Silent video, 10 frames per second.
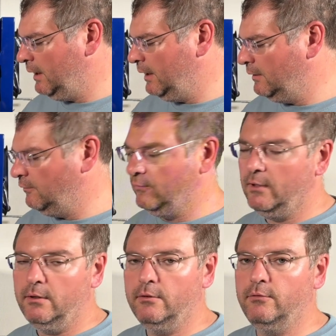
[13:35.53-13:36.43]
and you
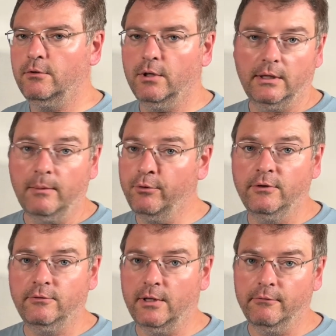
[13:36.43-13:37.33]
see this and you're like, that
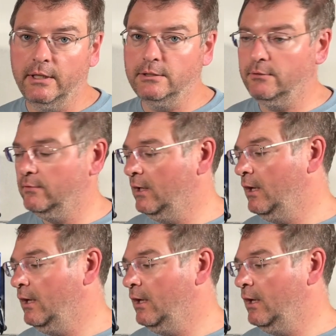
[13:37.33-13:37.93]
price is outrageous,